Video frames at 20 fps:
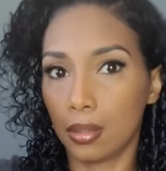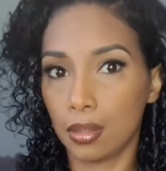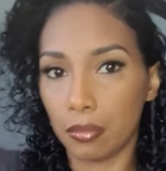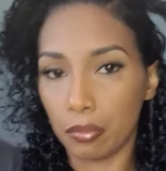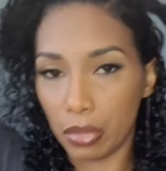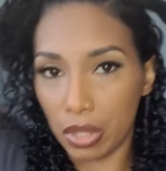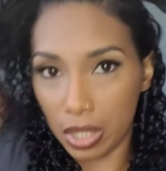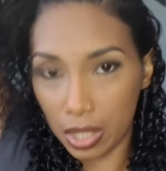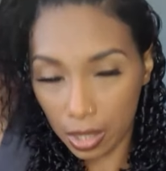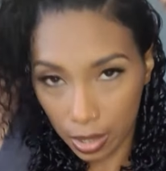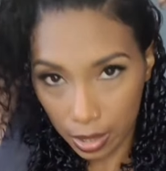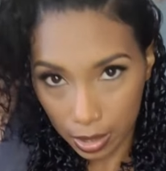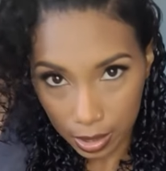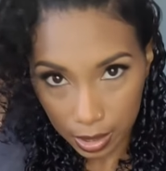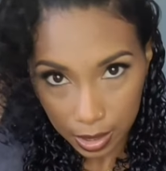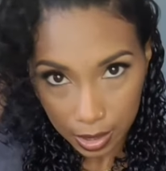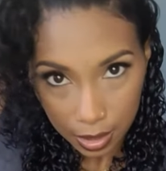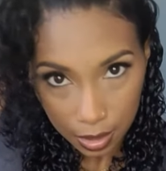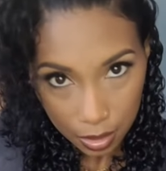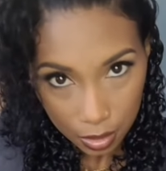
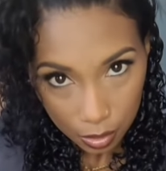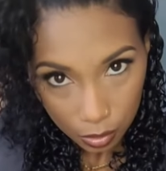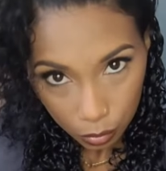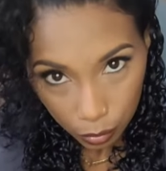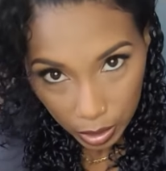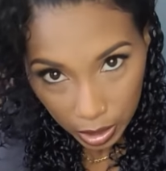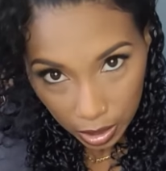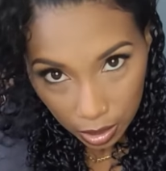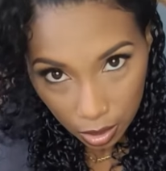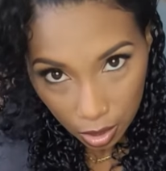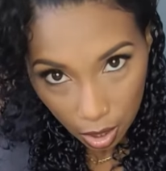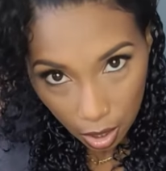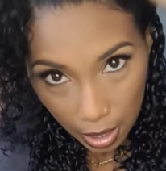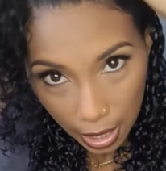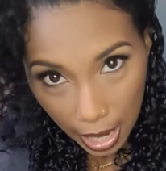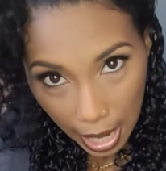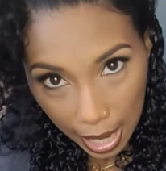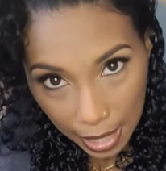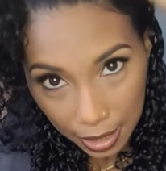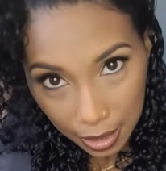Because with not
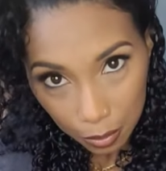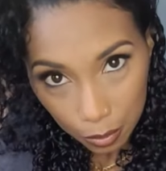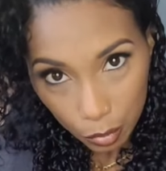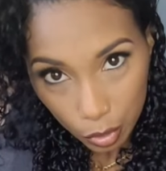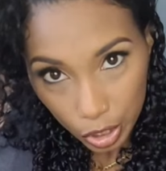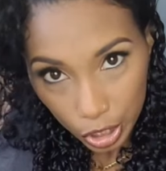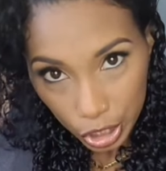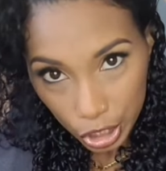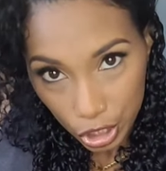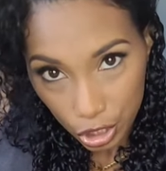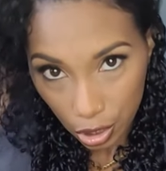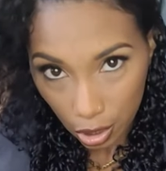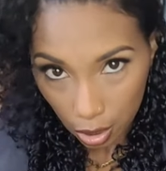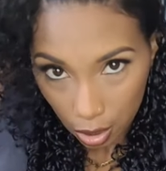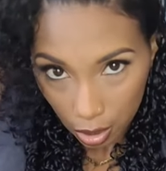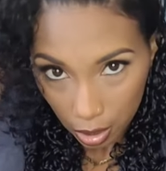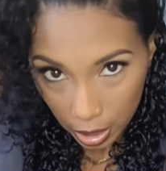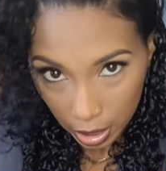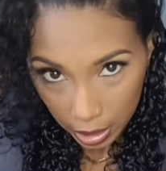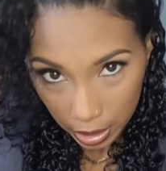adding
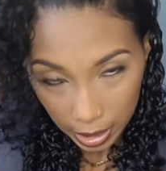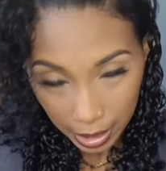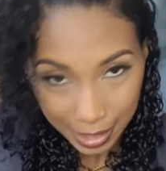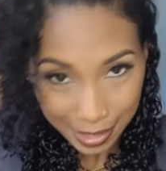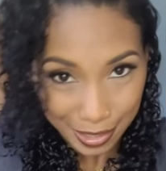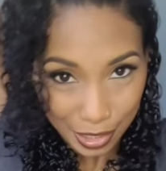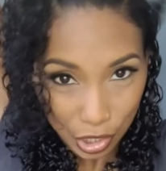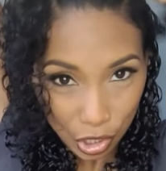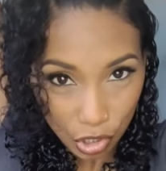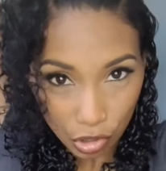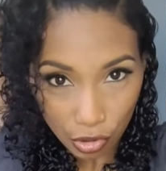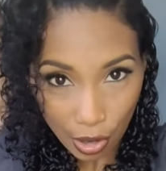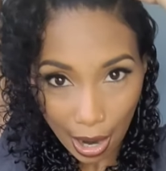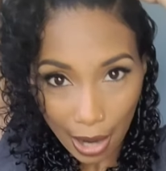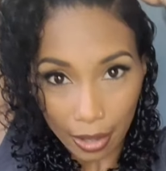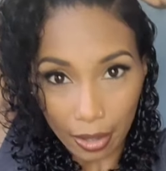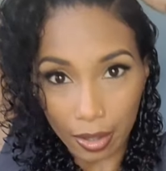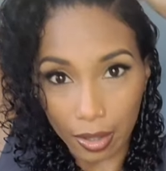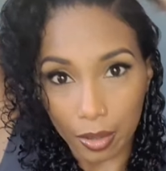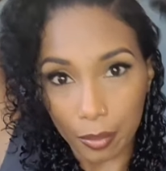moisture, it could
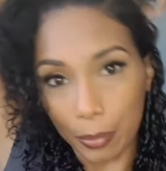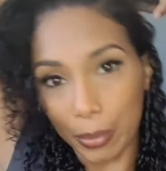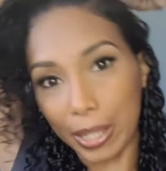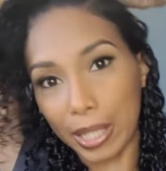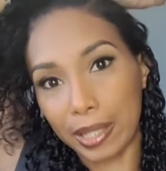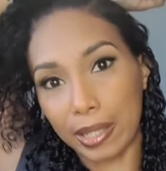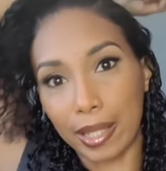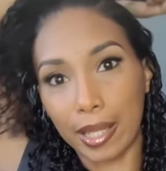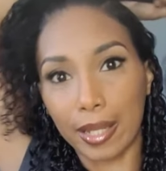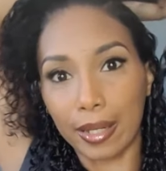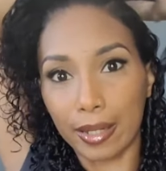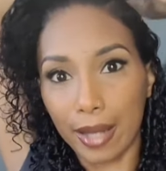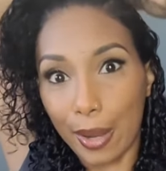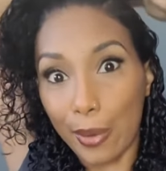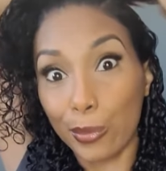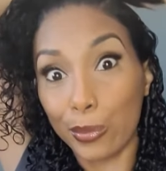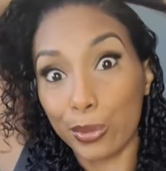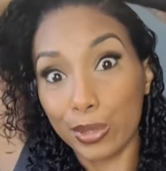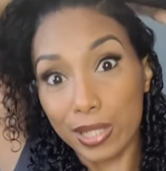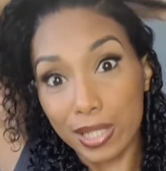crack up, and then I
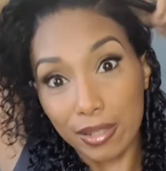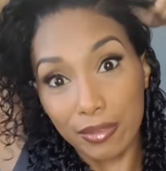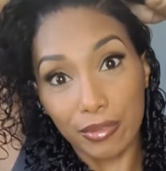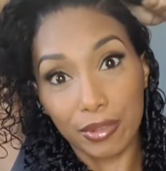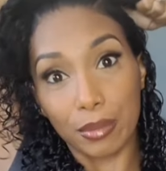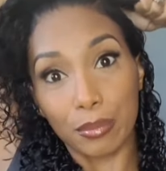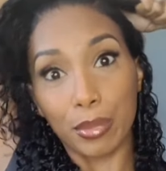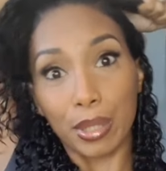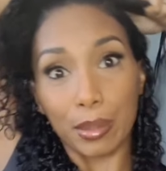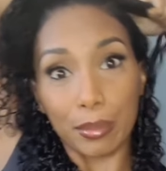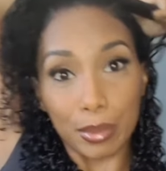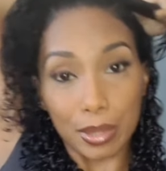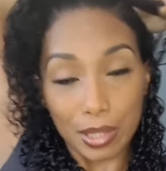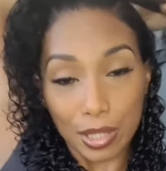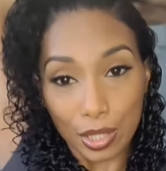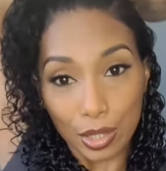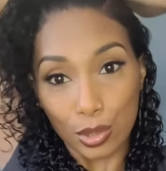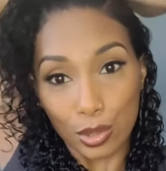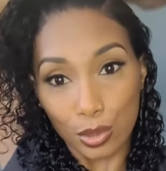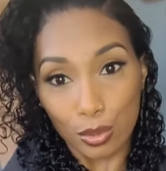won't even be able
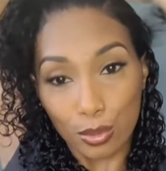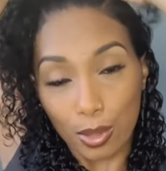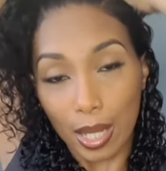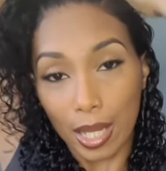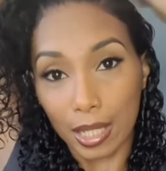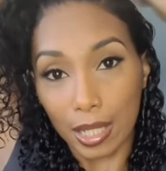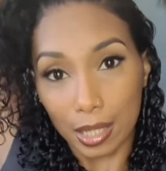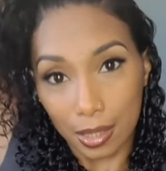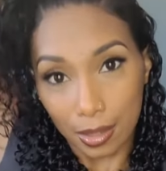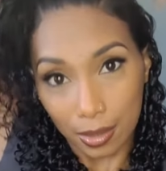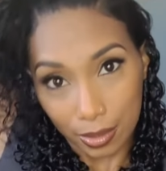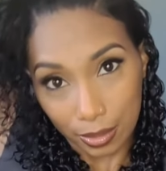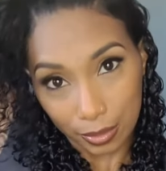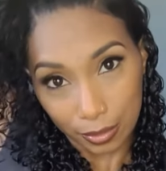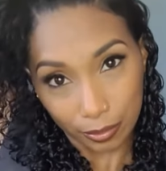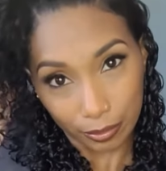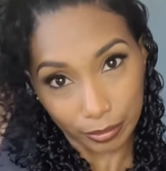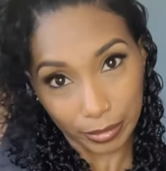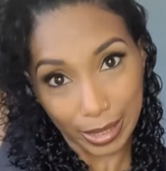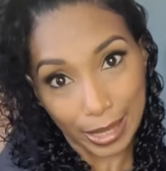to do any
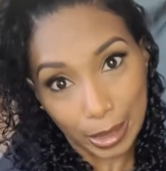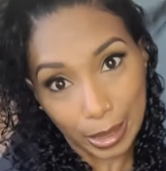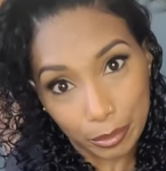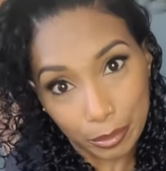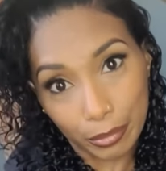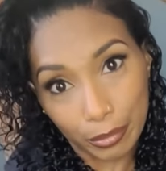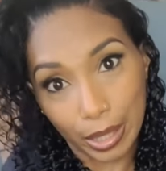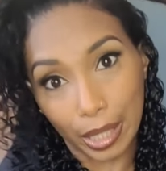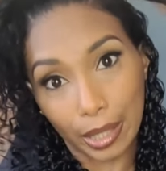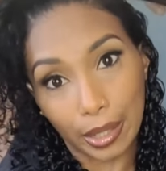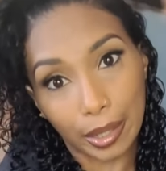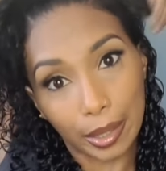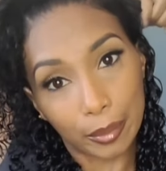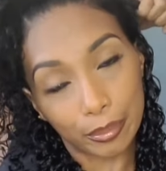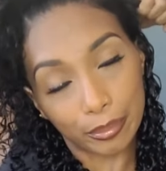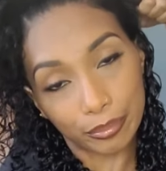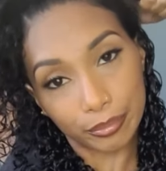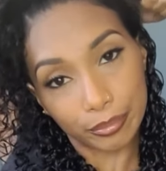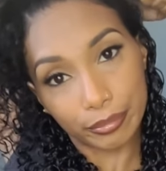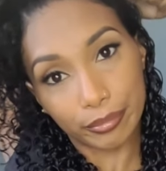lip
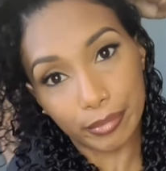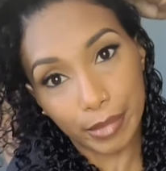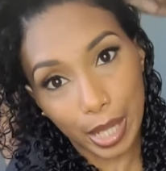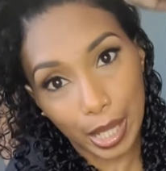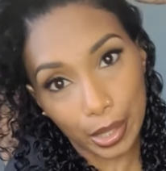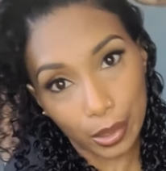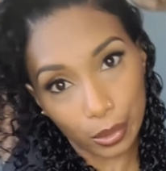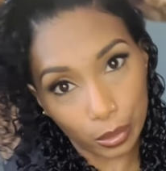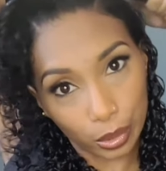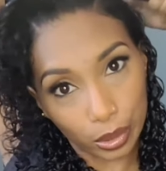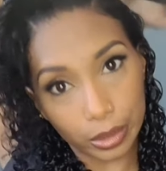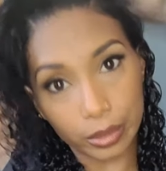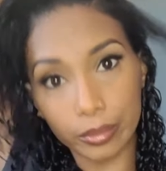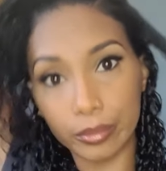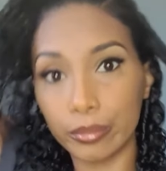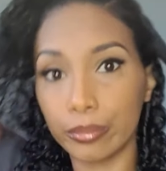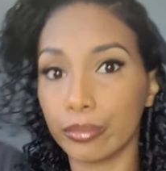makeup at all.